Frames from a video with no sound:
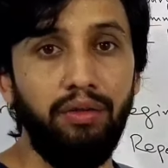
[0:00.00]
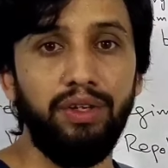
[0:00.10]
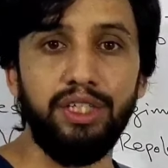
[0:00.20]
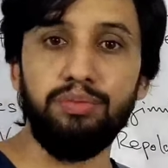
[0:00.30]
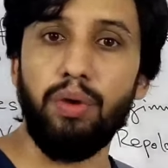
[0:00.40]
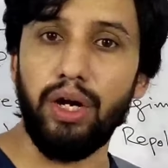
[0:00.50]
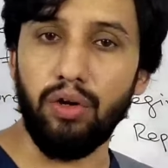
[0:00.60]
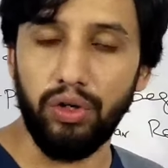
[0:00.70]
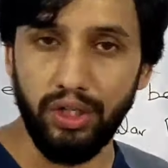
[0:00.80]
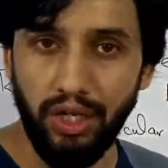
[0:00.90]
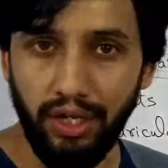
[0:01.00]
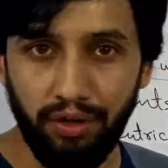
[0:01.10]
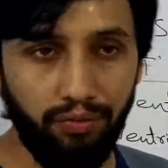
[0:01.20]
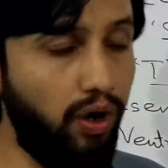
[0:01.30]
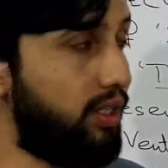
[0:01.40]
which is myocardial
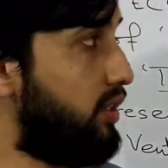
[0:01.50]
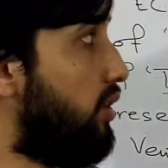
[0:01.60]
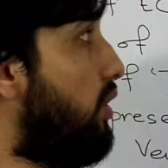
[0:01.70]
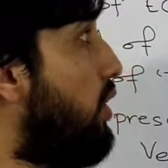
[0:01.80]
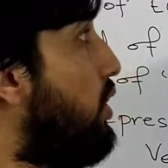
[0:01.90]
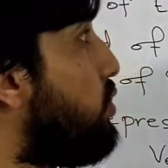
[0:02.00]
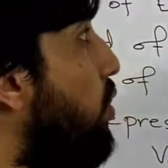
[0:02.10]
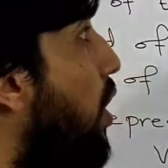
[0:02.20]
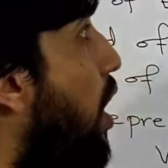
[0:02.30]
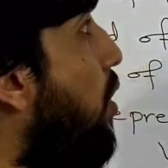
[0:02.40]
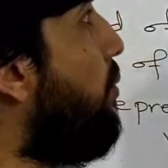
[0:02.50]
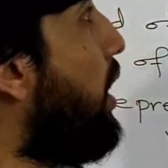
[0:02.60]
infarction. So how